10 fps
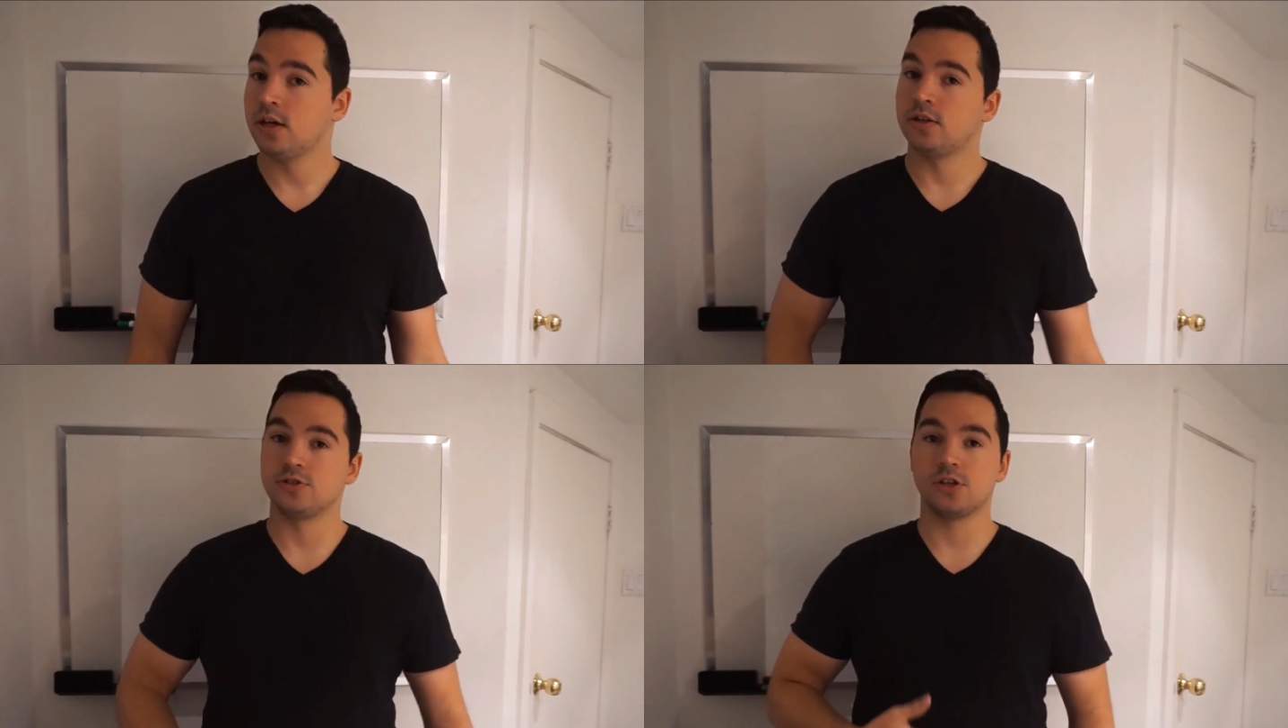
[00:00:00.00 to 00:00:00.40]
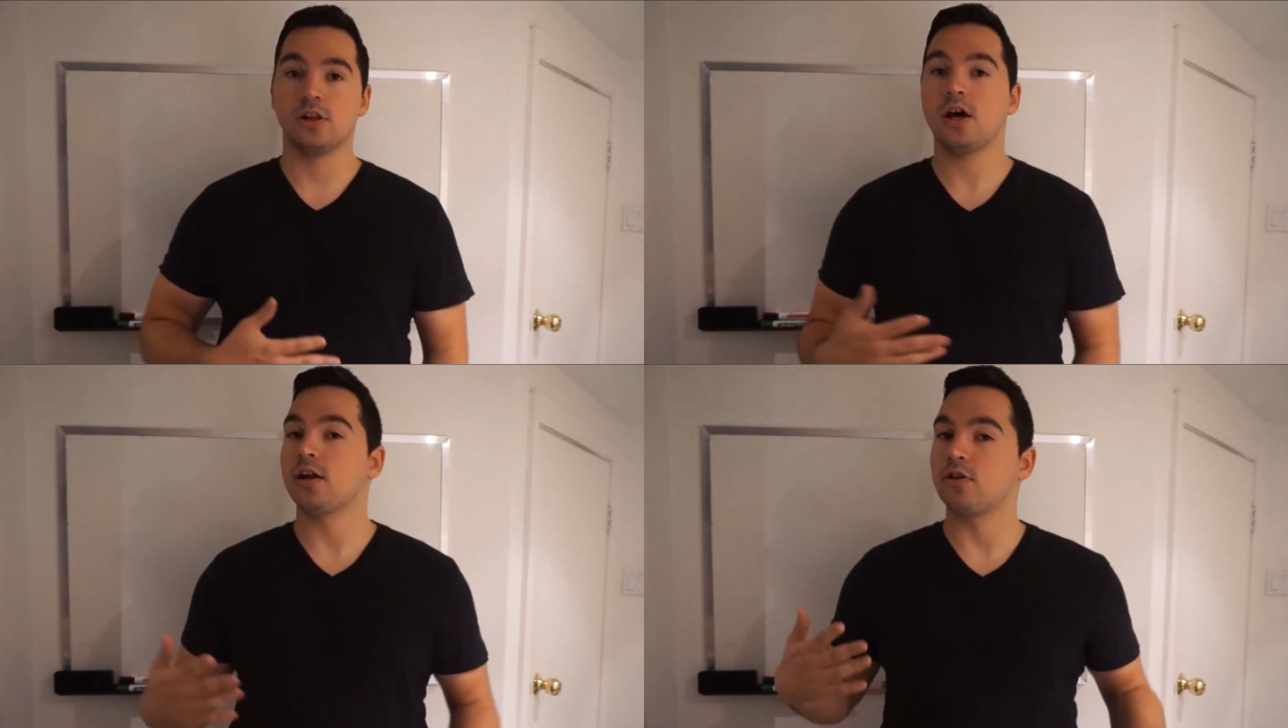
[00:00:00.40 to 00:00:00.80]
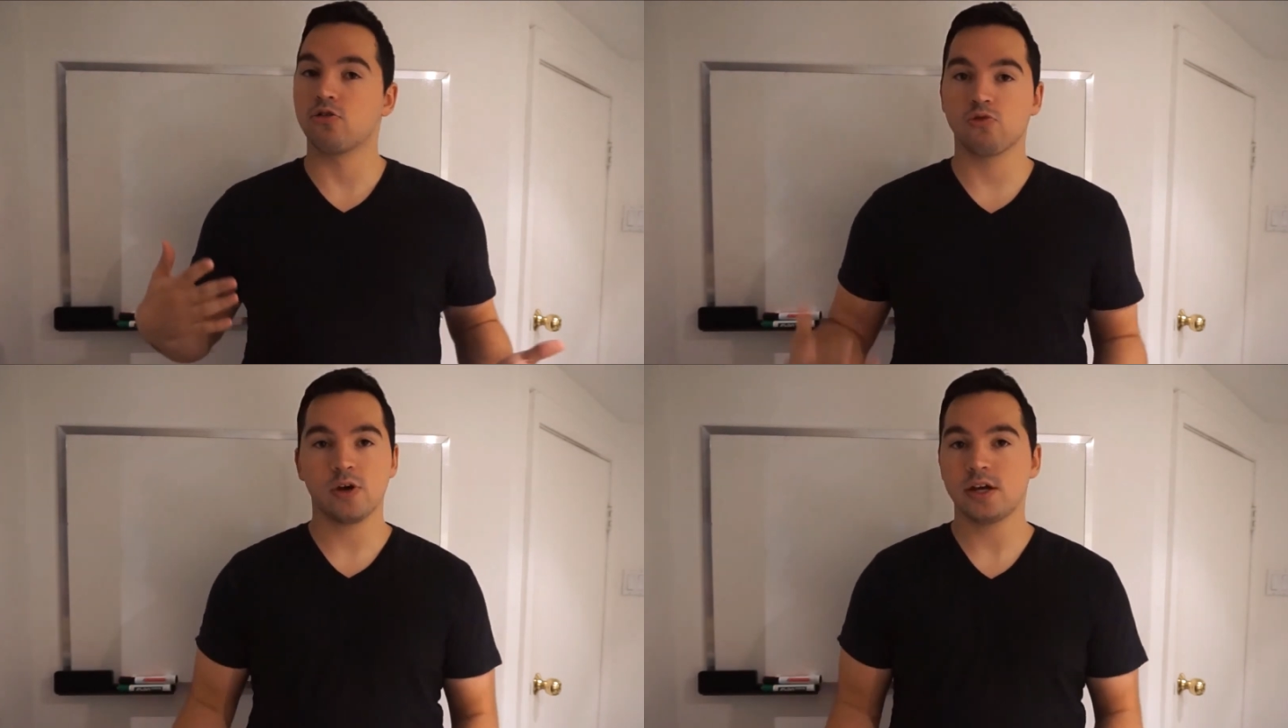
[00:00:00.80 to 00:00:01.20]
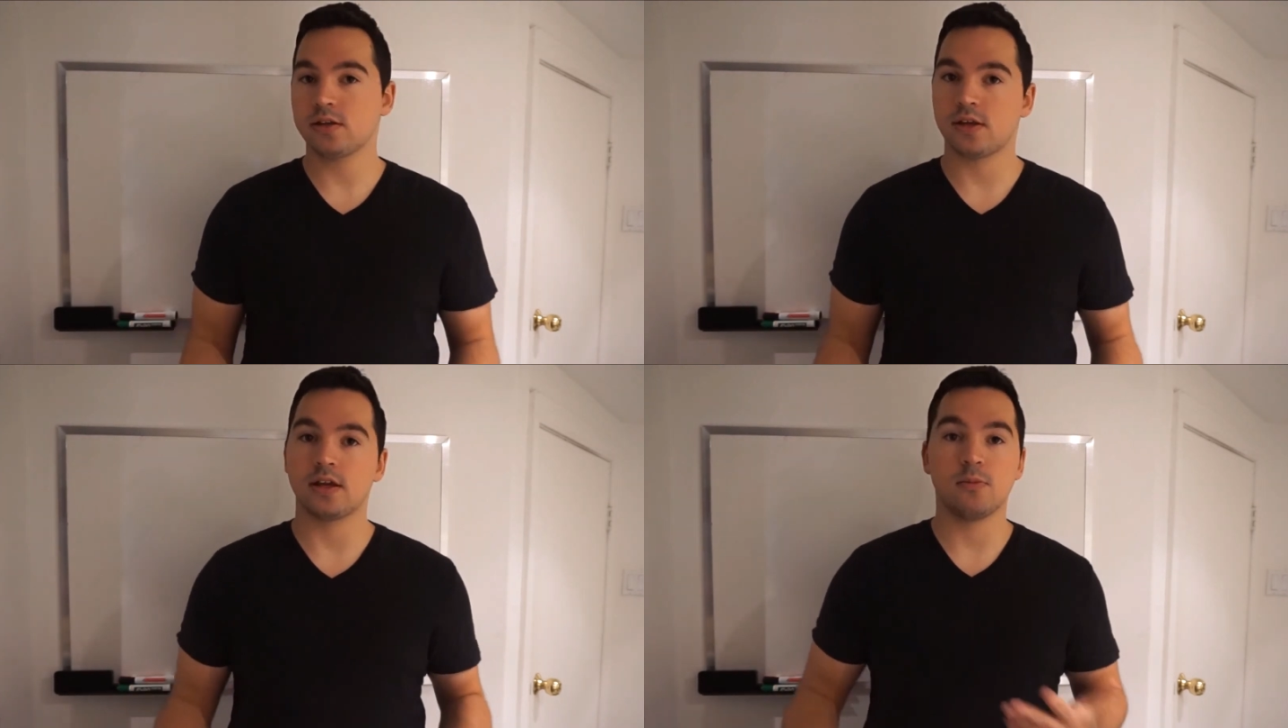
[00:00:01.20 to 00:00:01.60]
There's a lot of
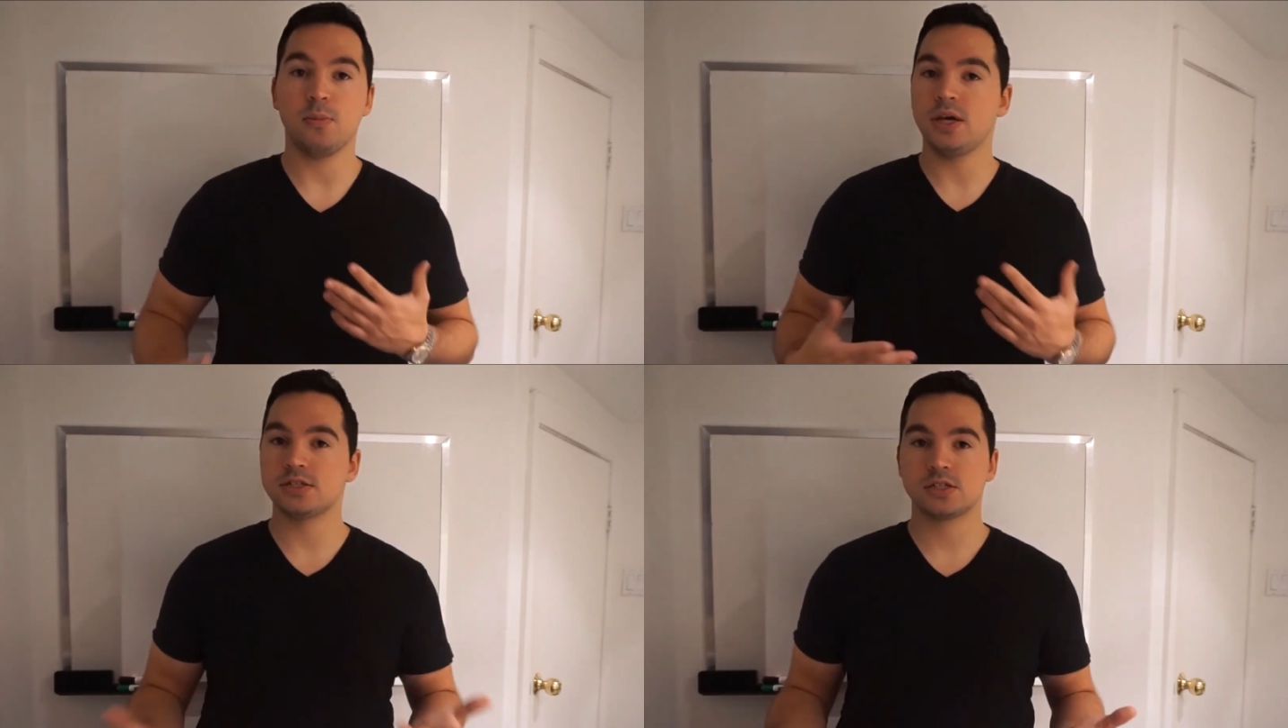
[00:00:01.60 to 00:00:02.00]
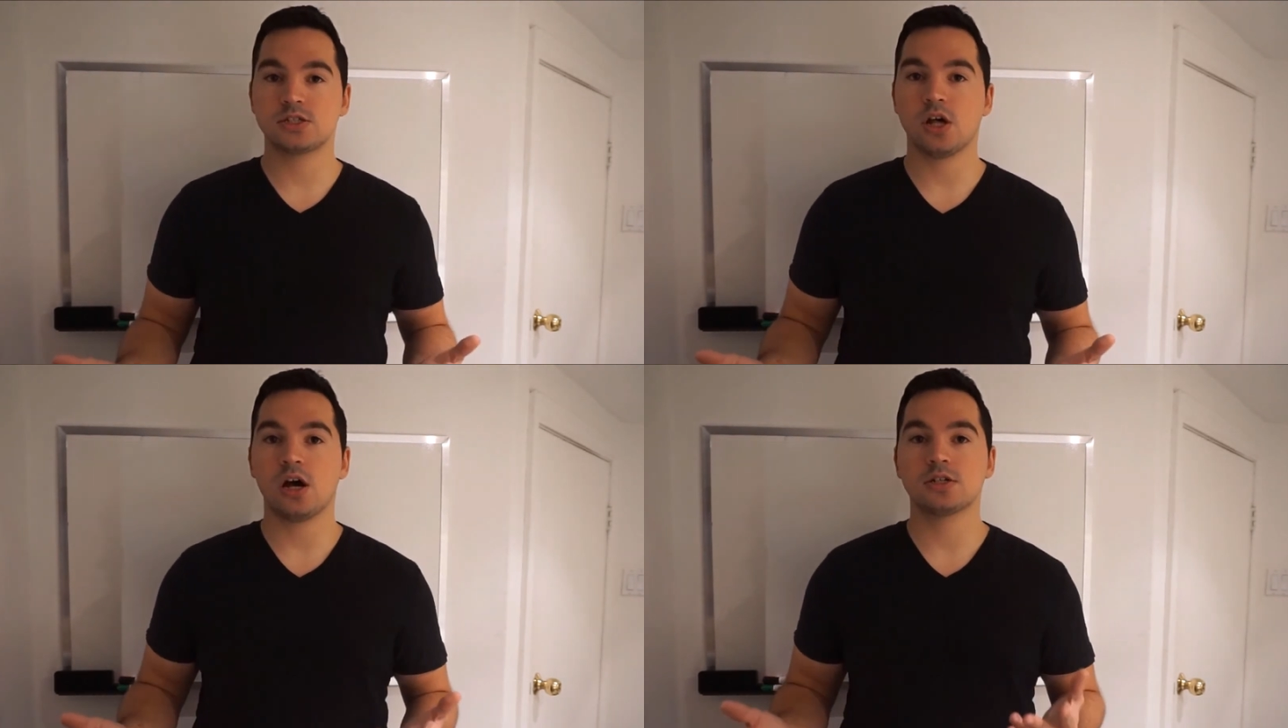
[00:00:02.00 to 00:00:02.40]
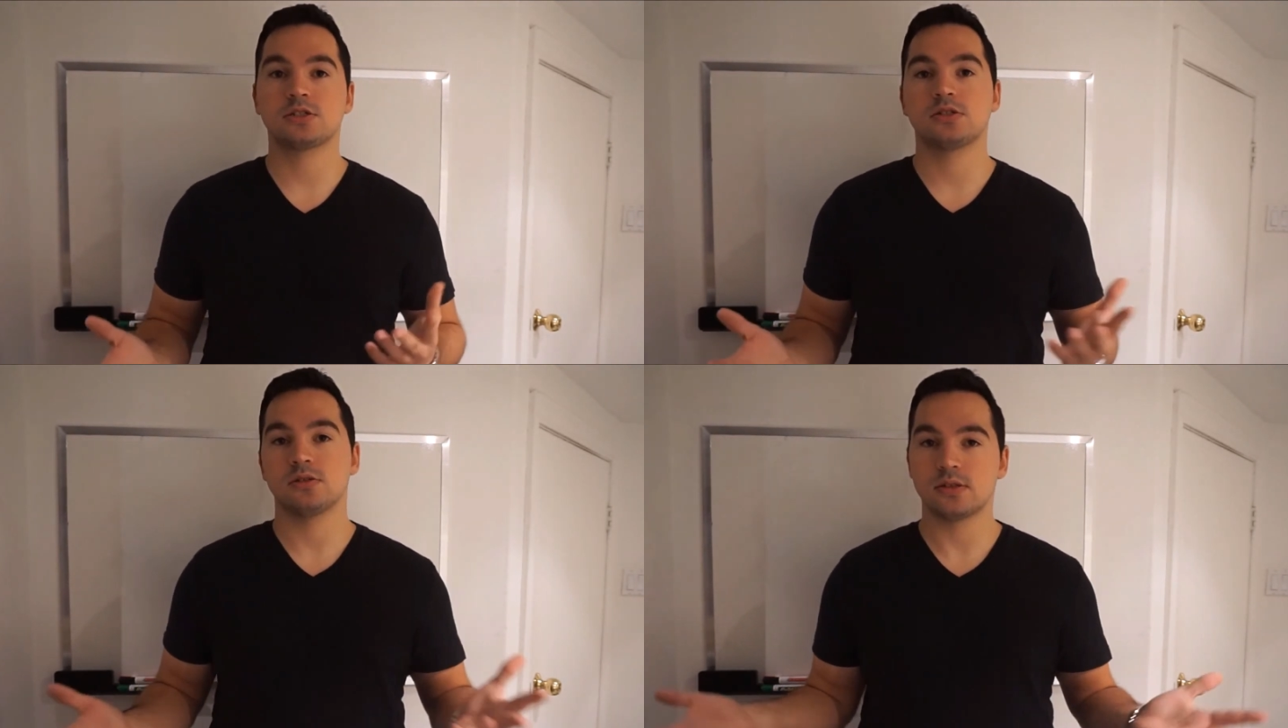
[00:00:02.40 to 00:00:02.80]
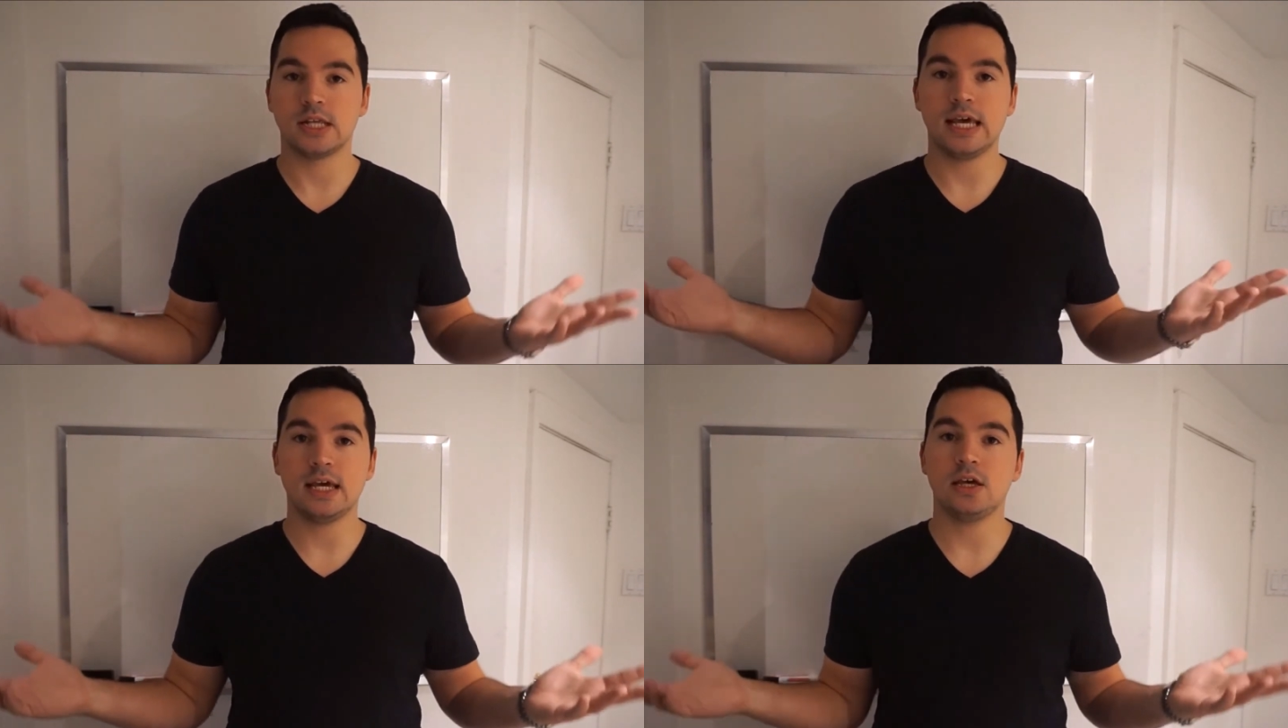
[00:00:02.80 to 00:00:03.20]
great and amazing stocks
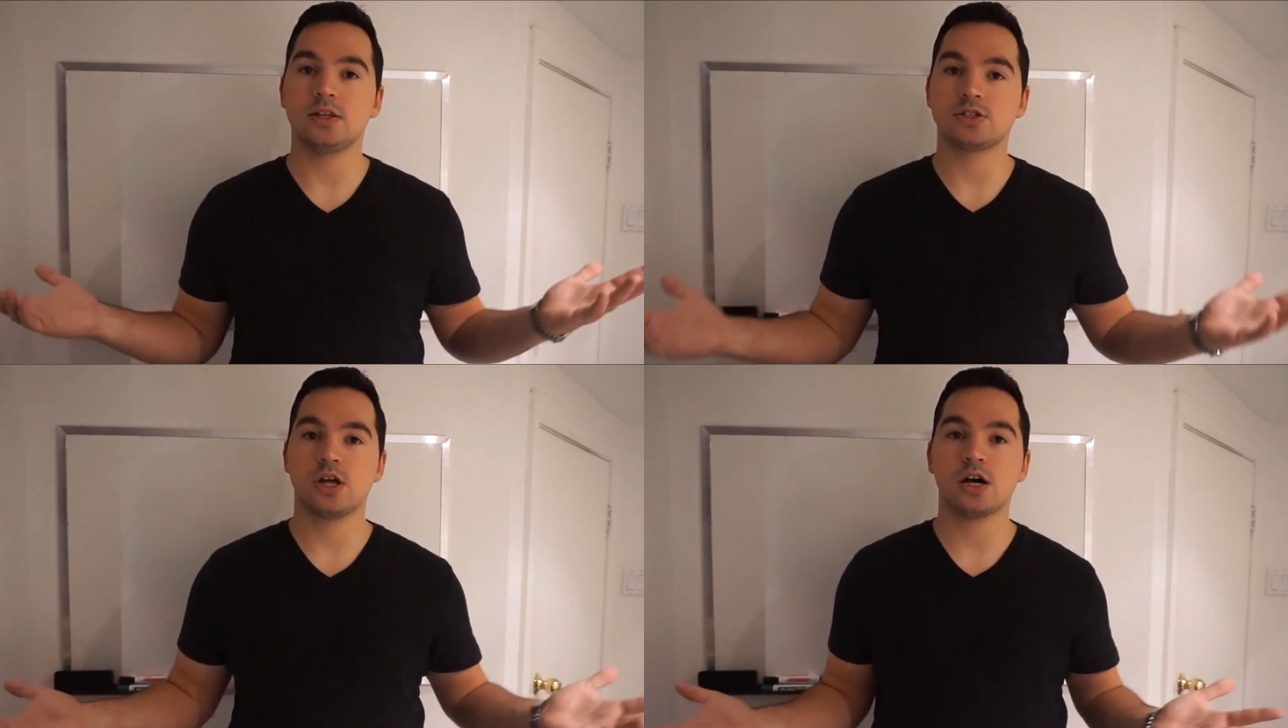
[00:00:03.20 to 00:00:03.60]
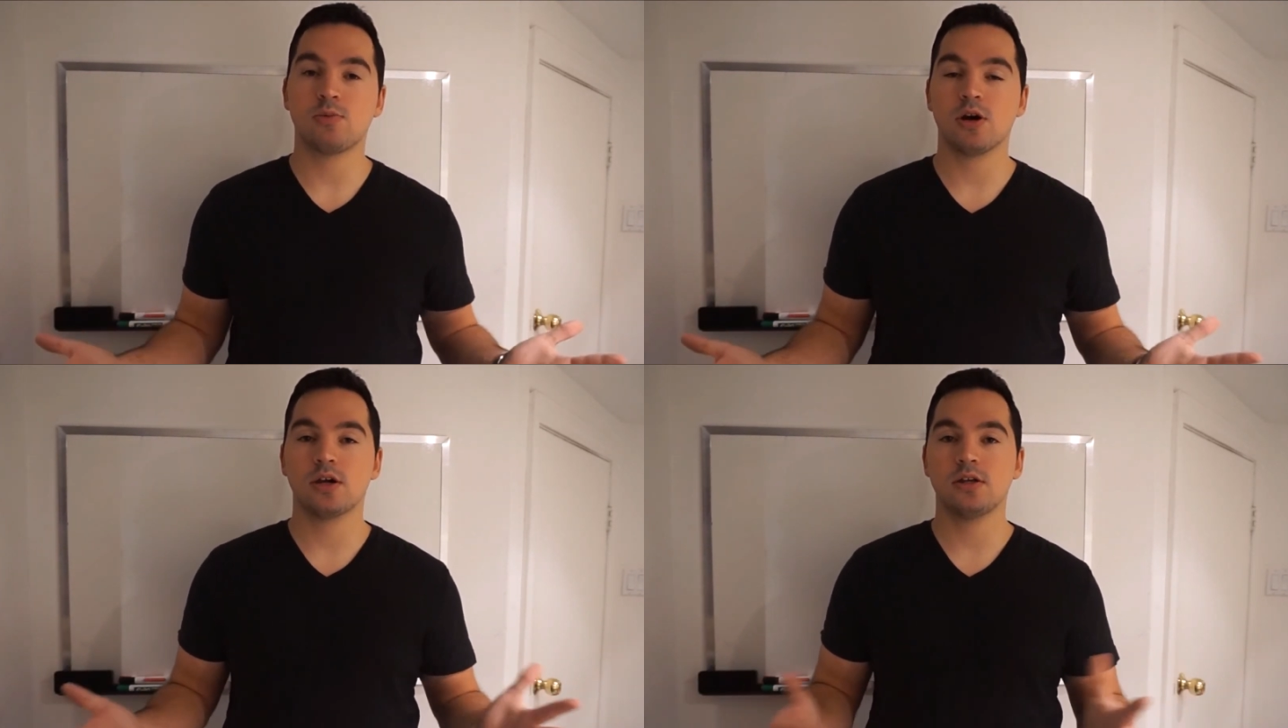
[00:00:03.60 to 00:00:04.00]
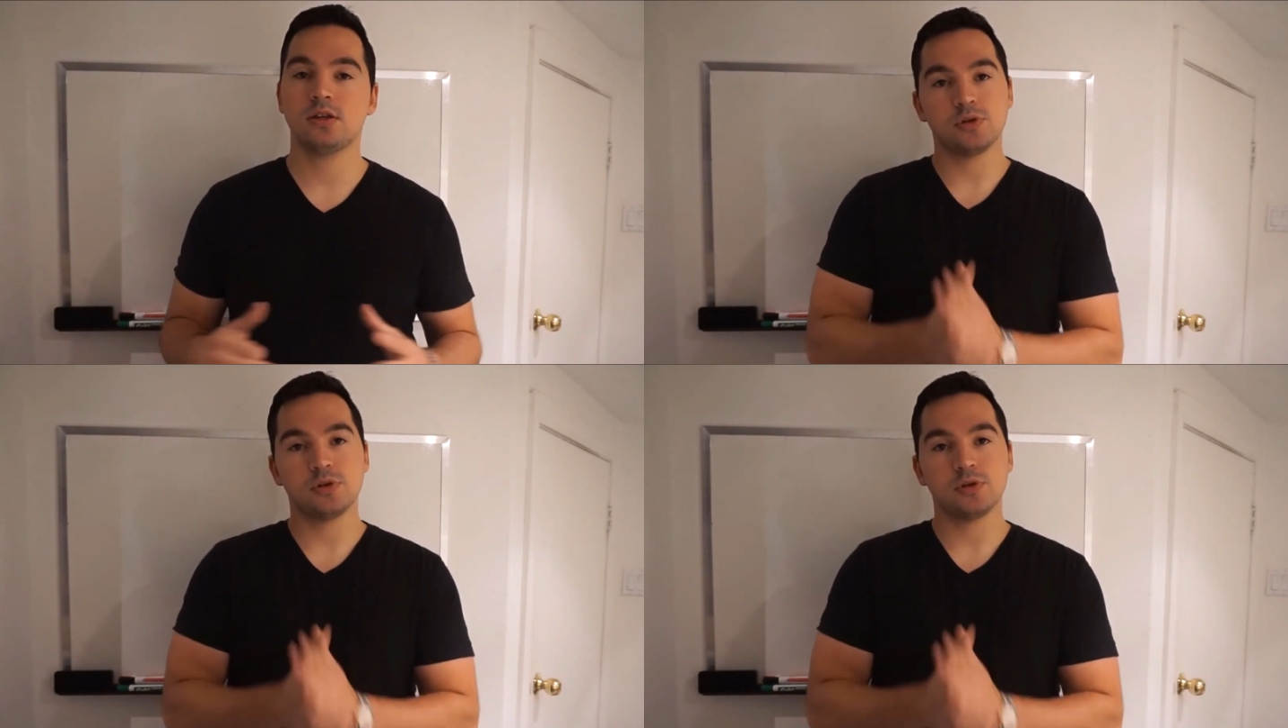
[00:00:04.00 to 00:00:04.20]
today in the stock market.